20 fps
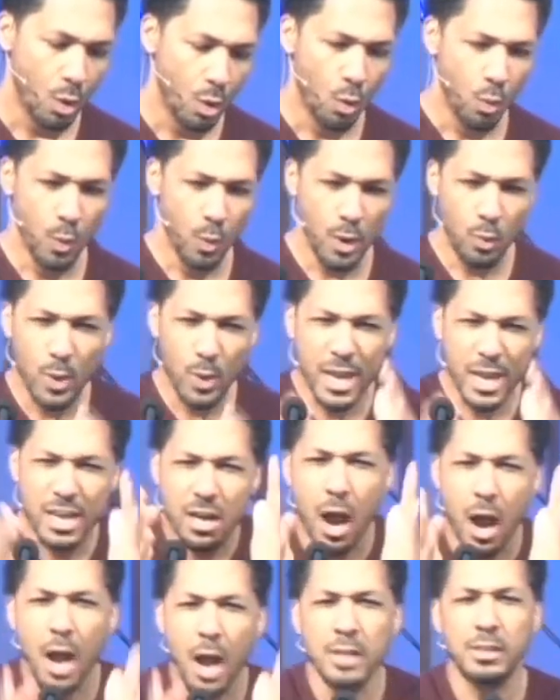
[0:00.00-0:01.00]
When we
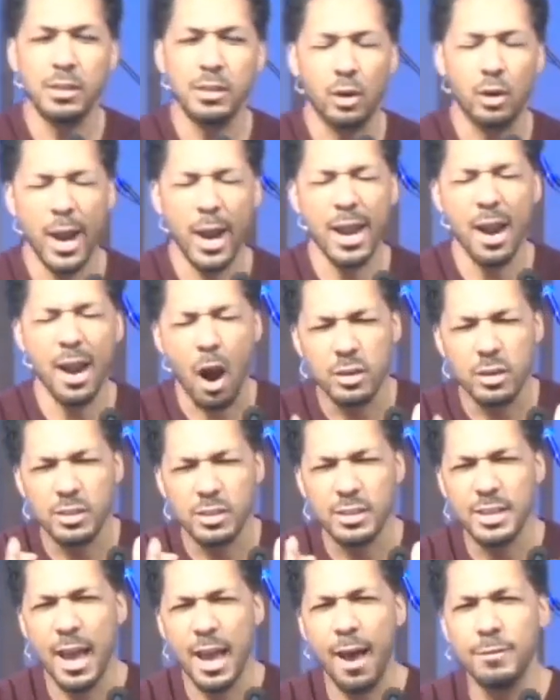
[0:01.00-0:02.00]
consecrate
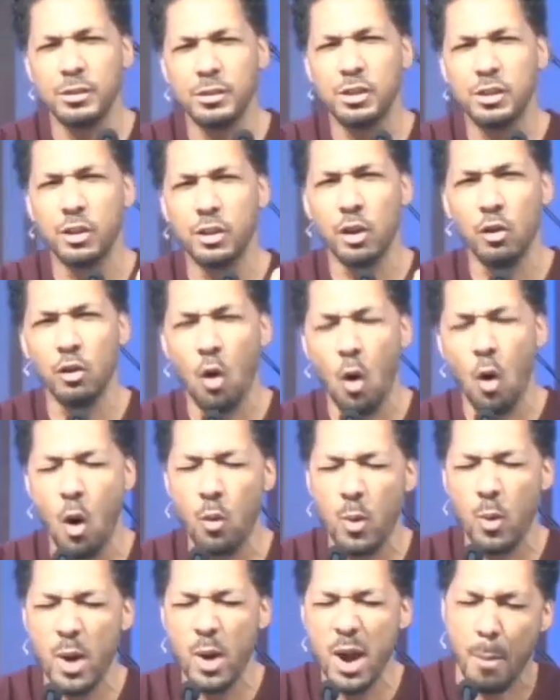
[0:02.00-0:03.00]
ourselves to the
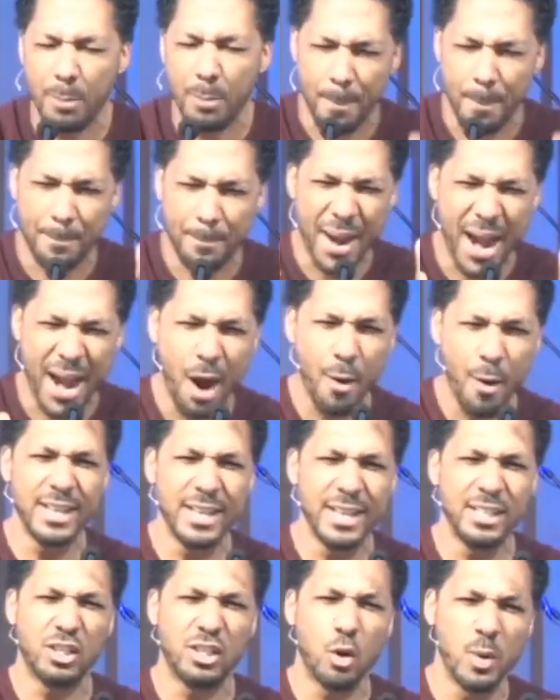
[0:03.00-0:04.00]
Lord, we are
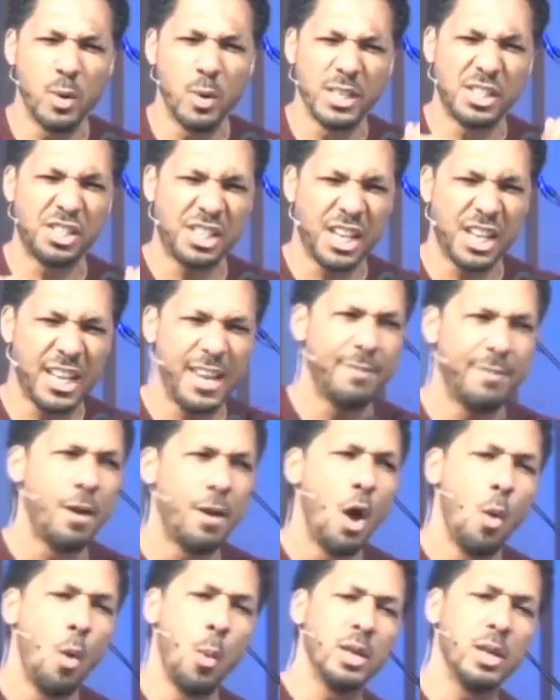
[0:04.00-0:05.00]
preparing to receive
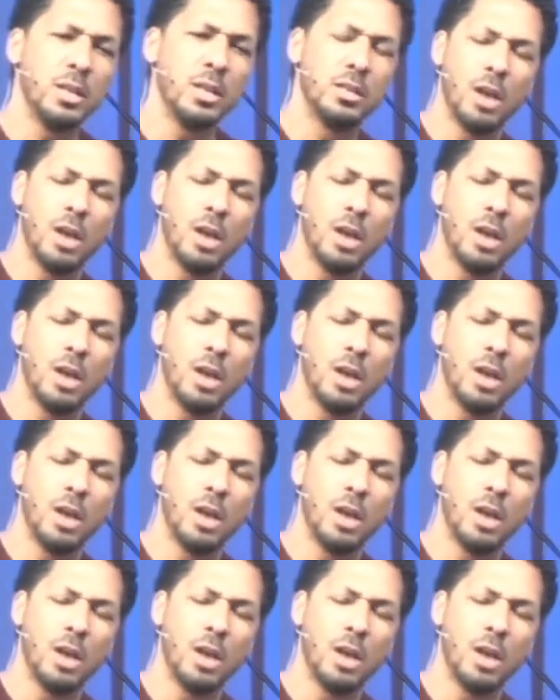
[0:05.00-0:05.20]
what